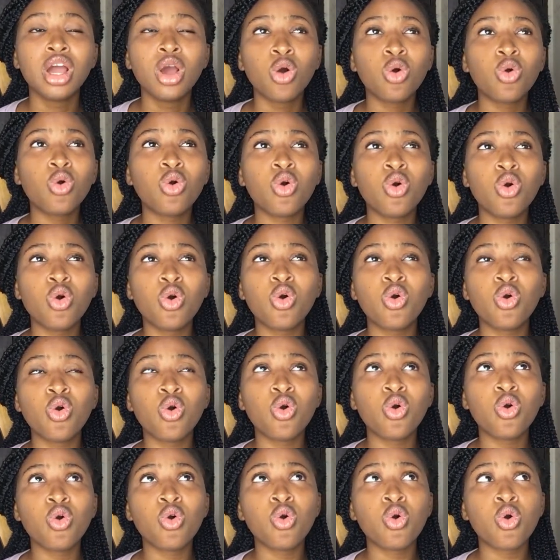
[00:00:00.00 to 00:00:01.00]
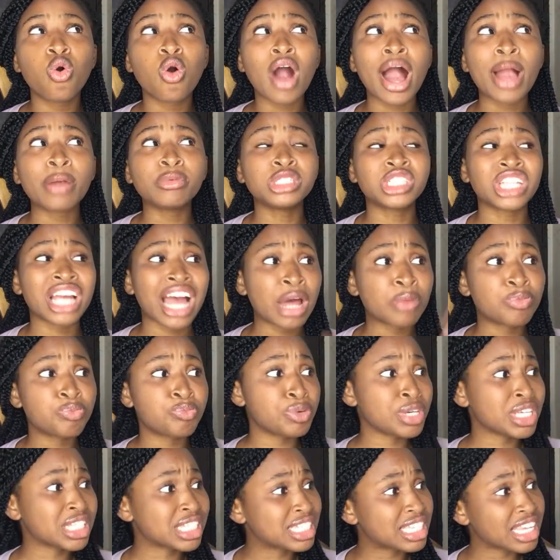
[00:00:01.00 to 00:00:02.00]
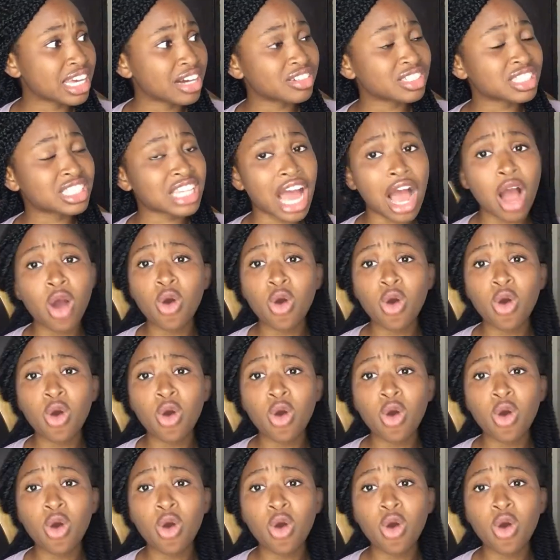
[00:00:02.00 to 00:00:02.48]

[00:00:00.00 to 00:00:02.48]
Oh, I wish I had picked Delta.